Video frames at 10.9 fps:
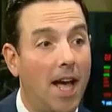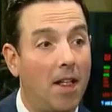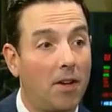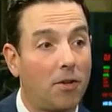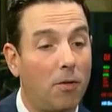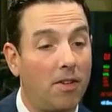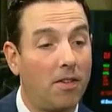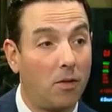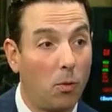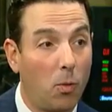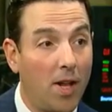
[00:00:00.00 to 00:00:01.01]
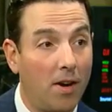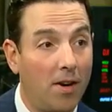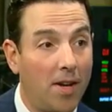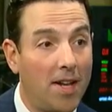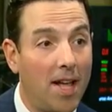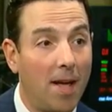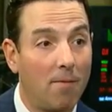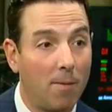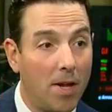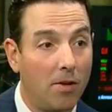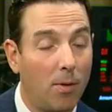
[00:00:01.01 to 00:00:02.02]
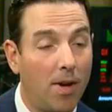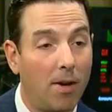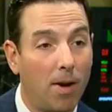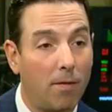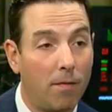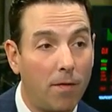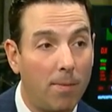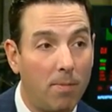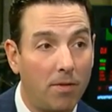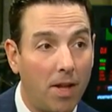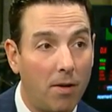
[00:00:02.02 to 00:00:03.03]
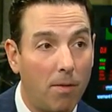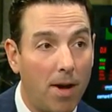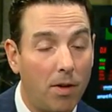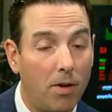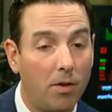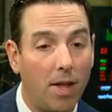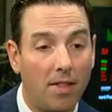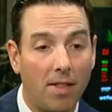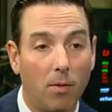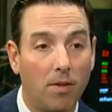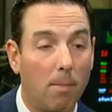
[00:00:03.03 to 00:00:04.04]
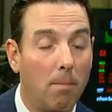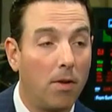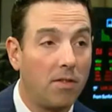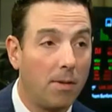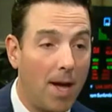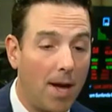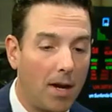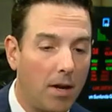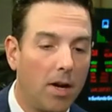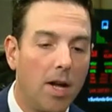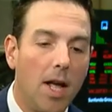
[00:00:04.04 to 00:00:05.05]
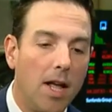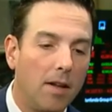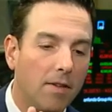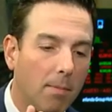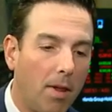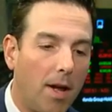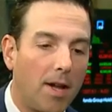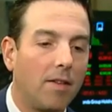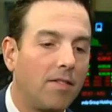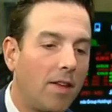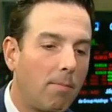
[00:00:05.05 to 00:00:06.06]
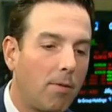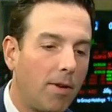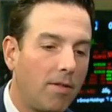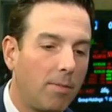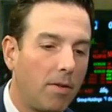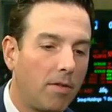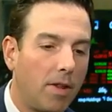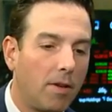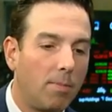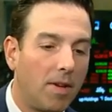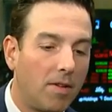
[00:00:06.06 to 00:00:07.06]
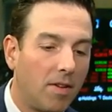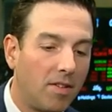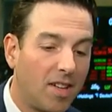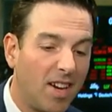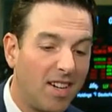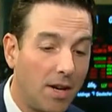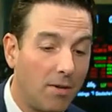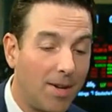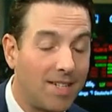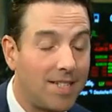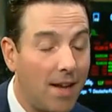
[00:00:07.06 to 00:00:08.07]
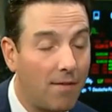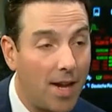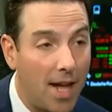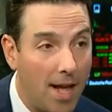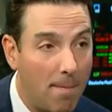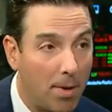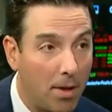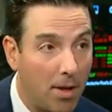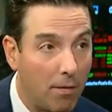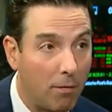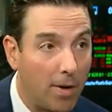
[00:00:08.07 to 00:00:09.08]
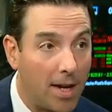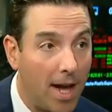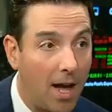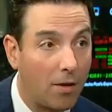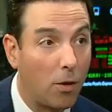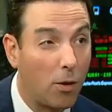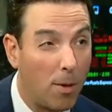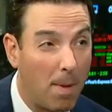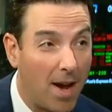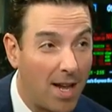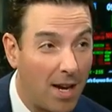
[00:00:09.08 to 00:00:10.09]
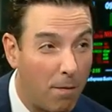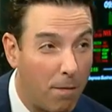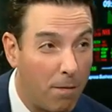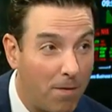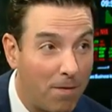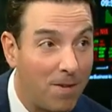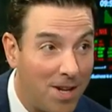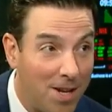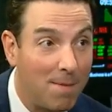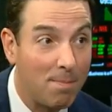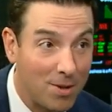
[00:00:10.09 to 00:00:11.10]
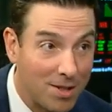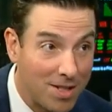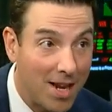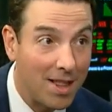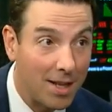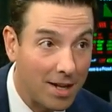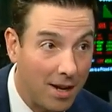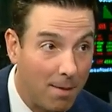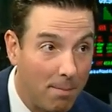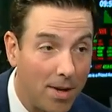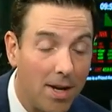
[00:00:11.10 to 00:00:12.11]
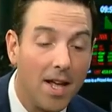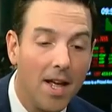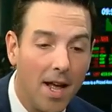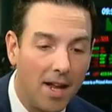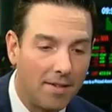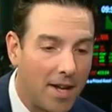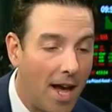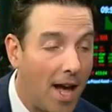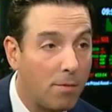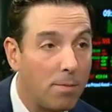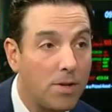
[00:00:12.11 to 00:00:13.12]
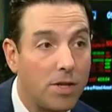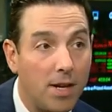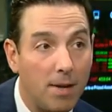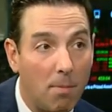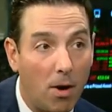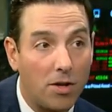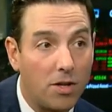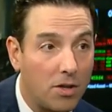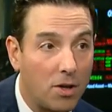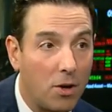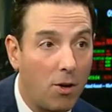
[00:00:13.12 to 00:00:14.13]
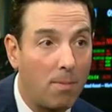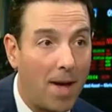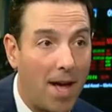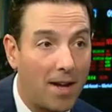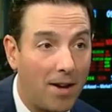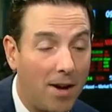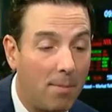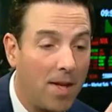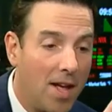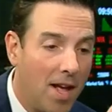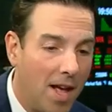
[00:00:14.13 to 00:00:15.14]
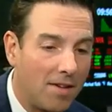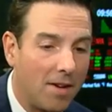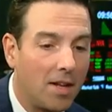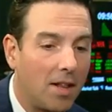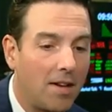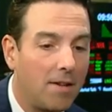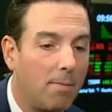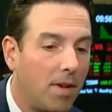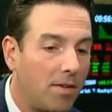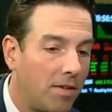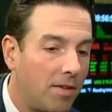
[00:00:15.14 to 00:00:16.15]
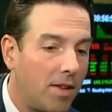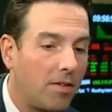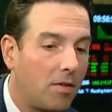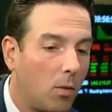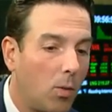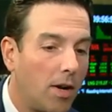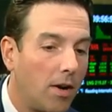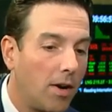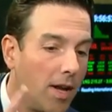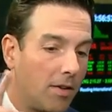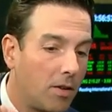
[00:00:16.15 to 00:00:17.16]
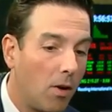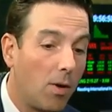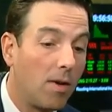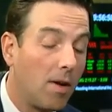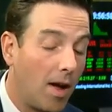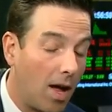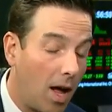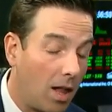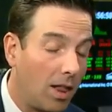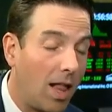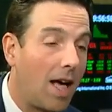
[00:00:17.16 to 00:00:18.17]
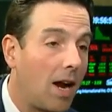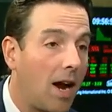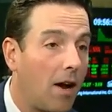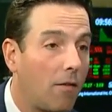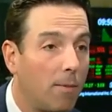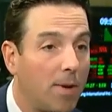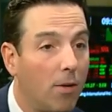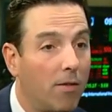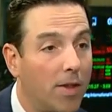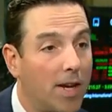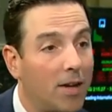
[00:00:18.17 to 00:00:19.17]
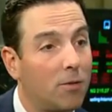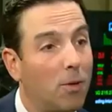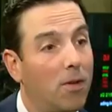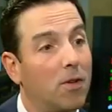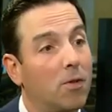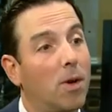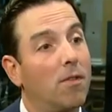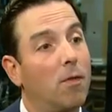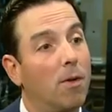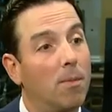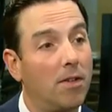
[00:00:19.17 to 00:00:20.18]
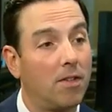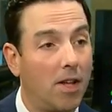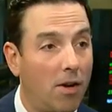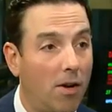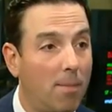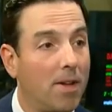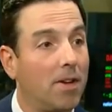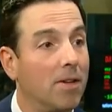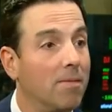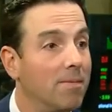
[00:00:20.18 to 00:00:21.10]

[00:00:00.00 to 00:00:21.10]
Alex Chris is a winner. He came from Intuit. He ran 50% of revenues. That thing was a multi-bagger. He's applying the same principles to this business. He's going to generate $7 to $8 billion of free cash flow. They're buying in 15% of the company. It's a cash machine. Margins are going back up. It's a neglected business. This is a winner. It's going a lot higher from here over the next 12 to 24 months, in our opinion.